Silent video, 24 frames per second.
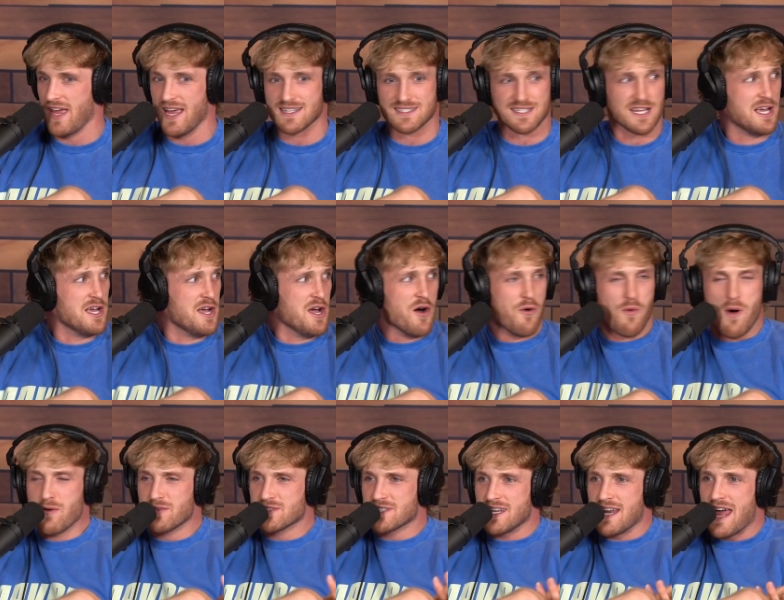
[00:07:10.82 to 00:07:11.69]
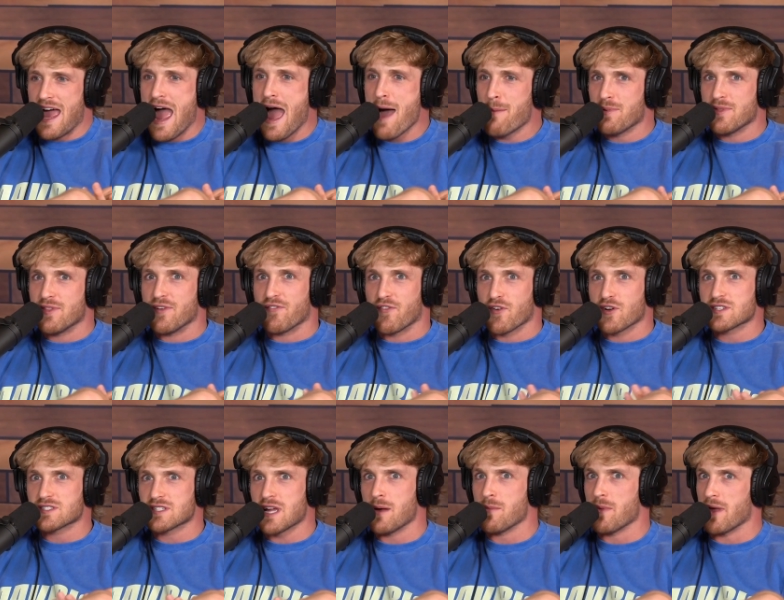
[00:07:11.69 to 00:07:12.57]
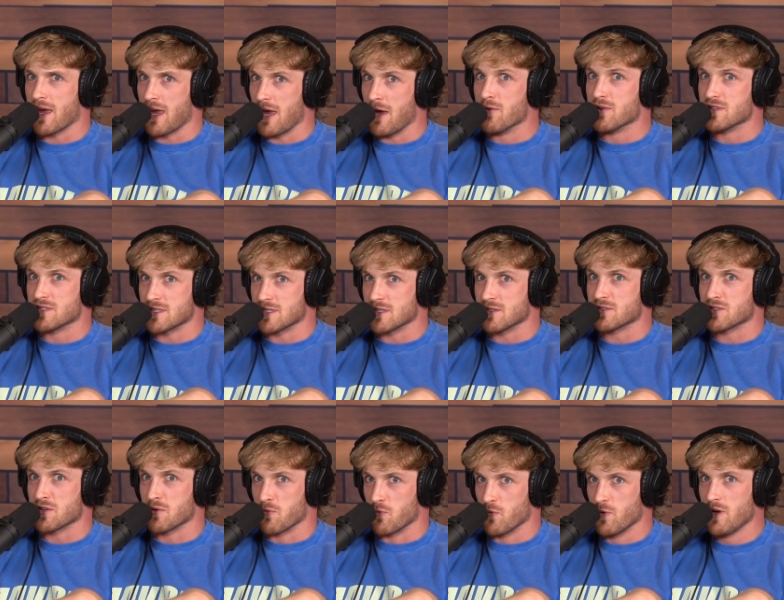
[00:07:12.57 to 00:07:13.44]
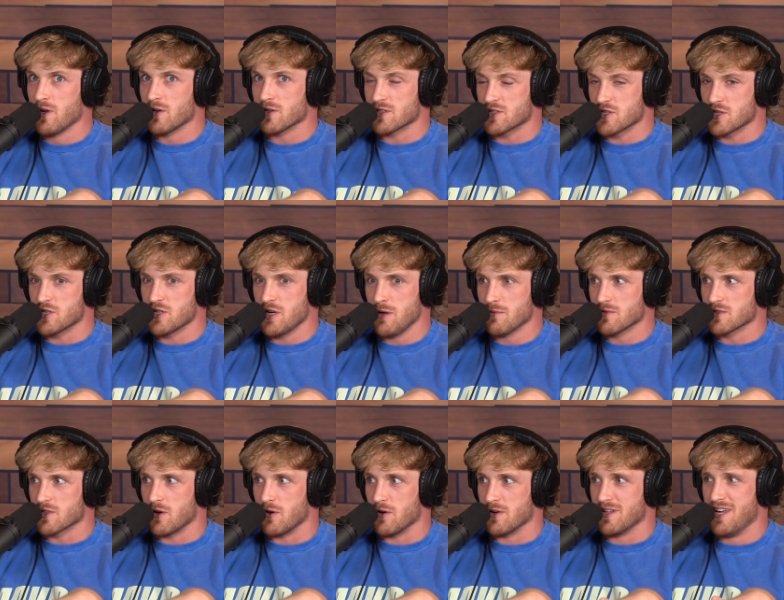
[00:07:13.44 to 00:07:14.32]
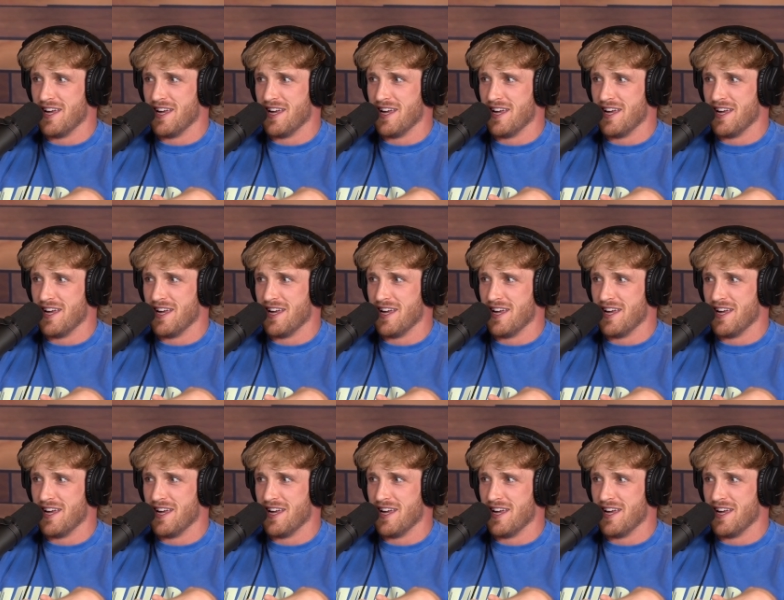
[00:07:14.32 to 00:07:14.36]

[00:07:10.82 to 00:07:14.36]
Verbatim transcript: what was gonna happen the first time? Like it was some real sh shit was going.